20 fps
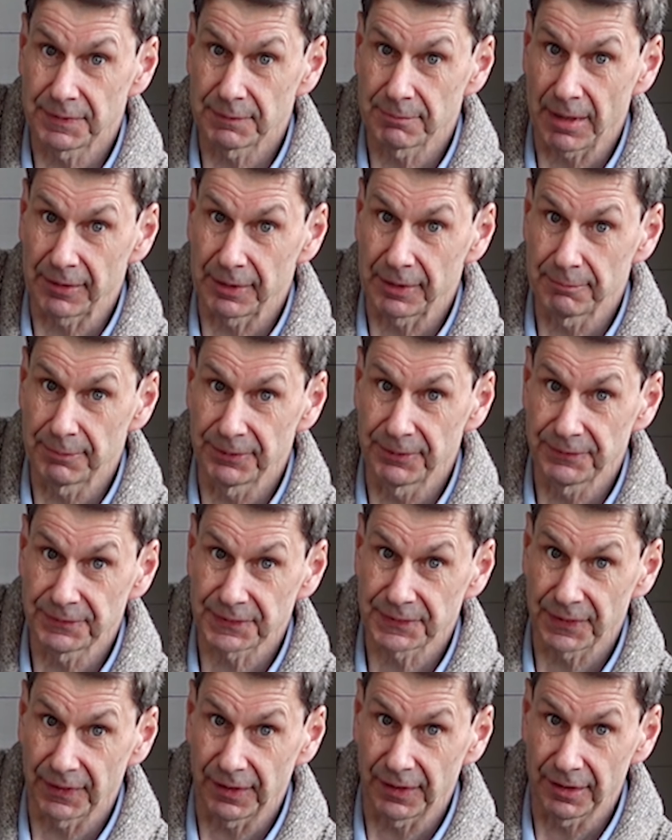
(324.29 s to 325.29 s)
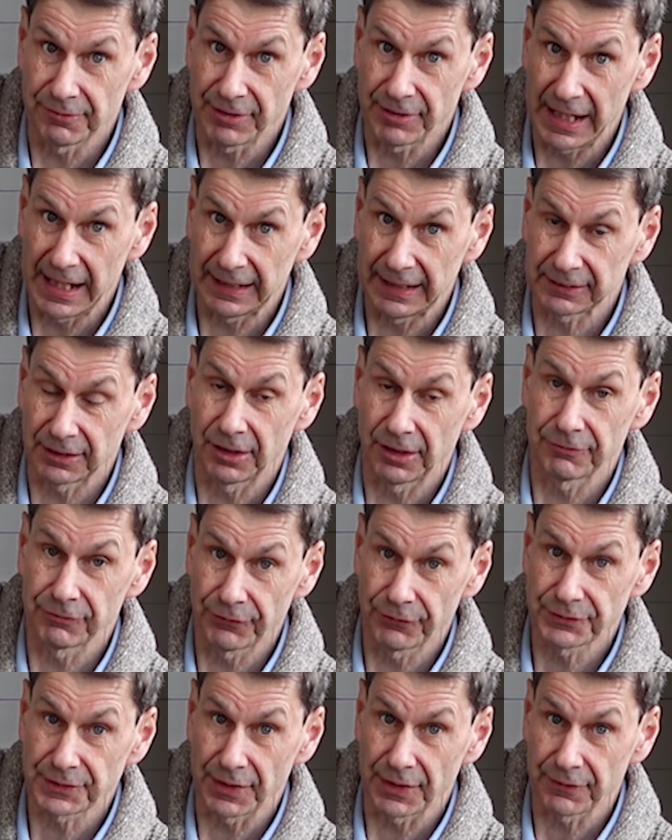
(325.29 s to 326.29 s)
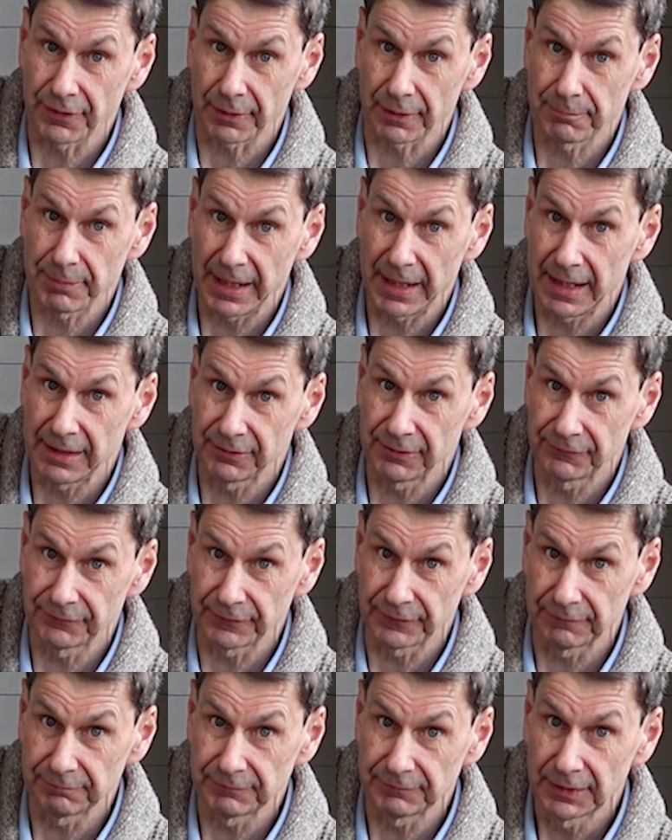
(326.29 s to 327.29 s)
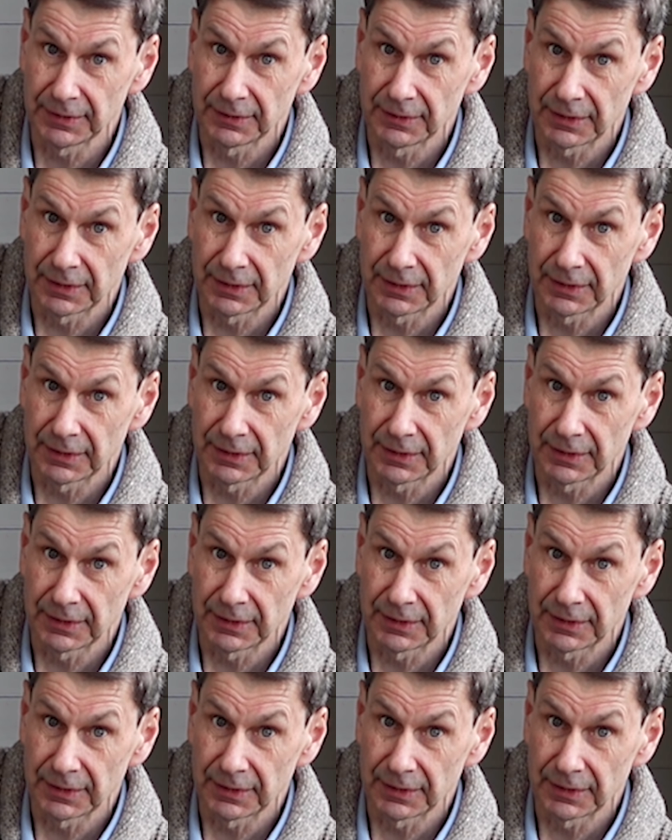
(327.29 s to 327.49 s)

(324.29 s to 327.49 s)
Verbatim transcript: Dubarry boots that I've had and I've also got a pair of um,